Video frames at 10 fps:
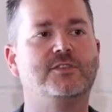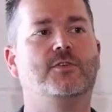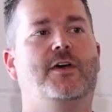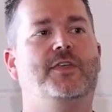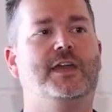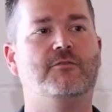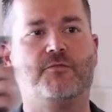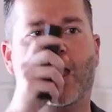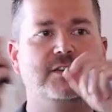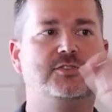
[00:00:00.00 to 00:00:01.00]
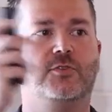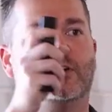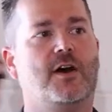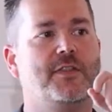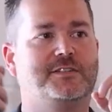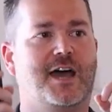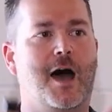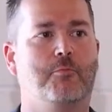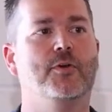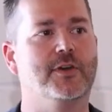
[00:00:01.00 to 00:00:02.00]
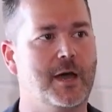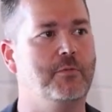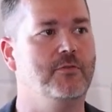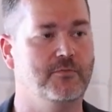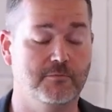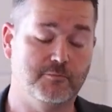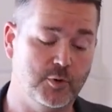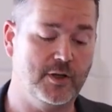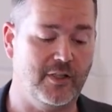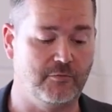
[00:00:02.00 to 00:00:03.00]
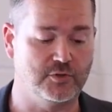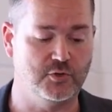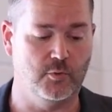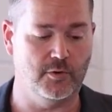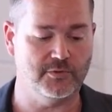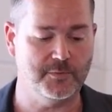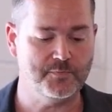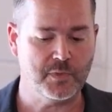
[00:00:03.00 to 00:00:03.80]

so that they can fine-tune it on the top with a couple of pretty clever tools.